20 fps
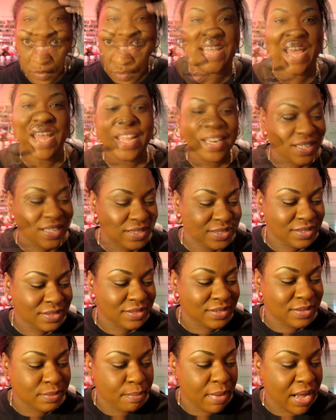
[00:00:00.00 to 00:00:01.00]
that
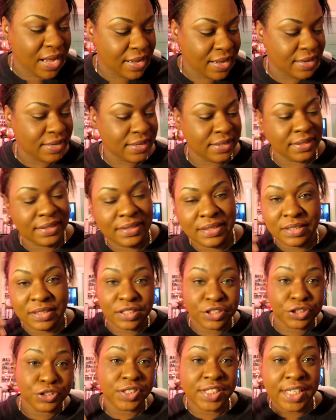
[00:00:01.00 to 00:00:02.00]
is my
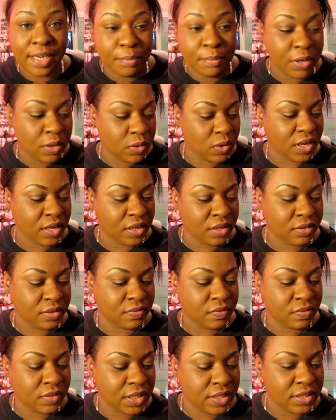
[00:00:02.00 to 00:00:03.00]
little demo
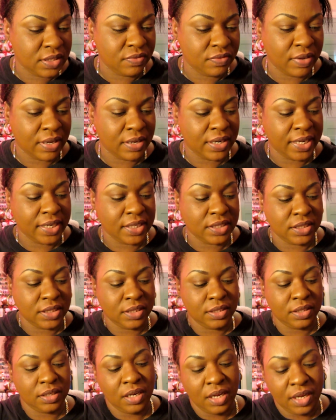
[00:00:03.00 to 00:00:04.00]
of this
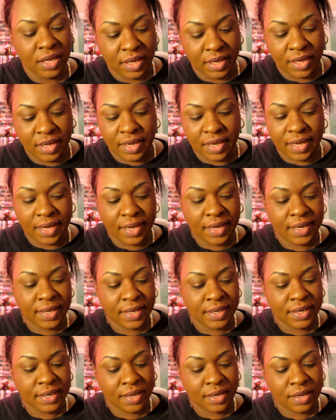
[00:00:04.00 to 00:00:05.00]
foundation
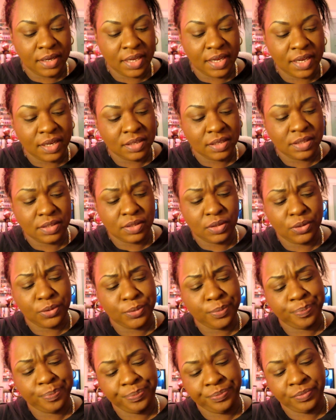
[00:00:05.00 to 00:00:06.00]
and uh, yeah so